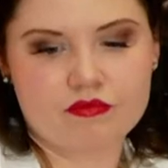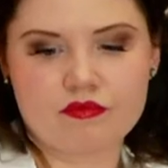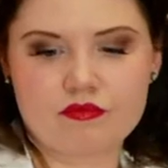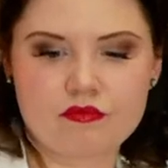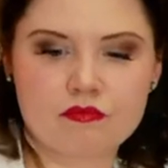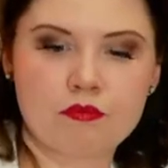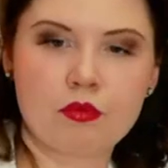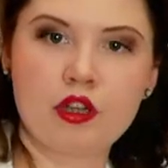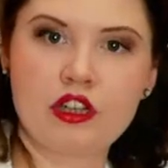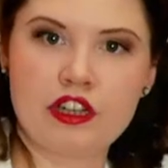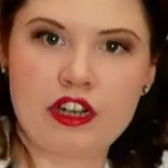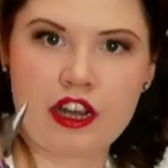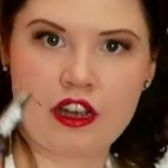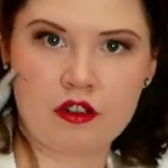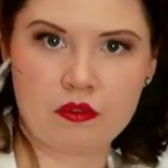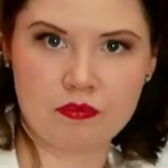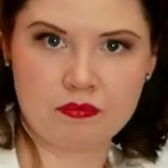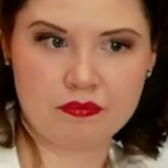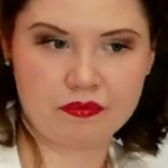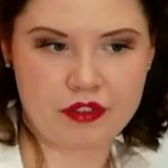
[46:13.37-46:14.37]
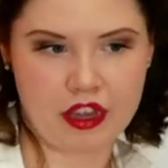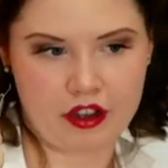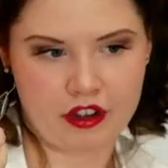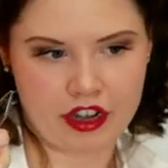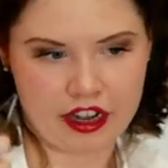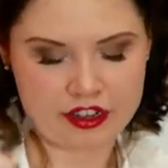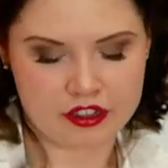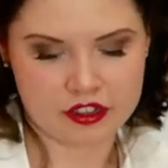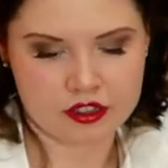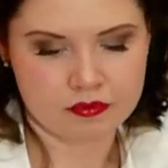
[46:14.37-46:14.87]
pull it out. There it
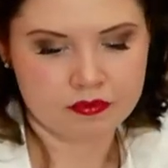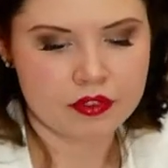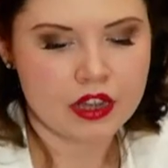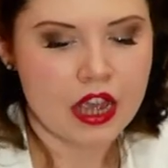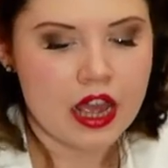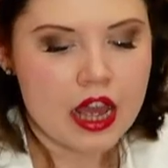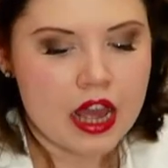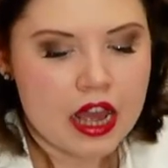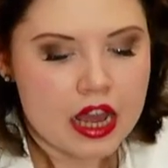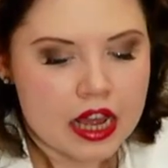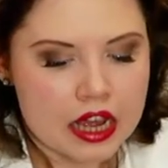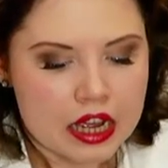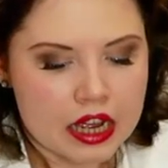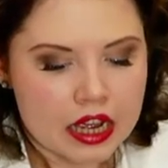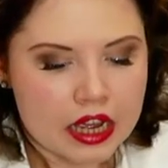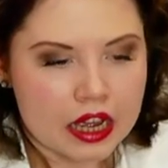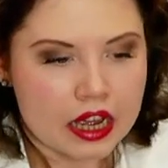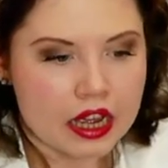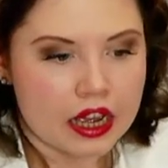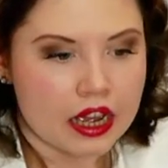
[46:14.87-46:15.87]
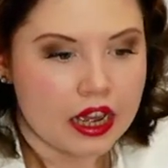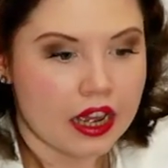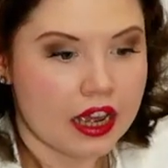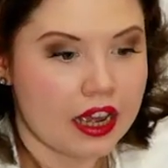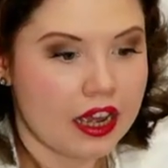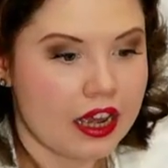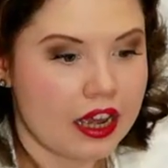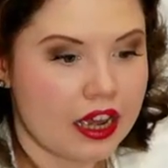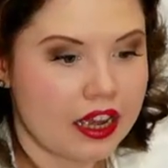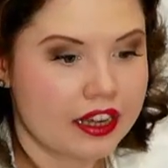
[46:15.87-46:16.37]
is.
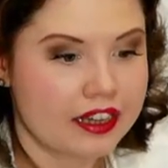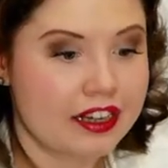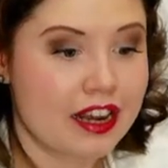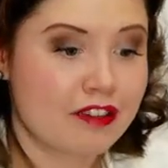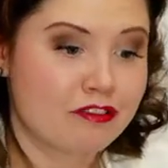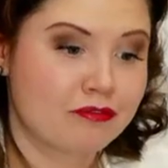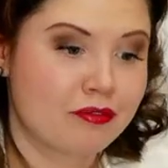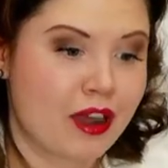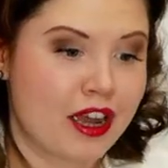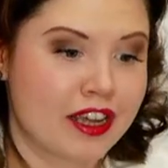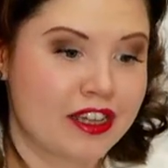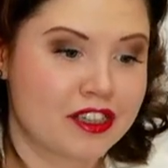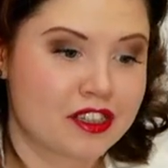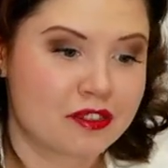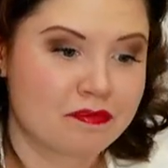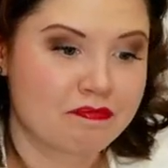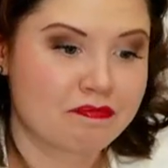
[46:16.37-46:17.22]
Ah, never mind.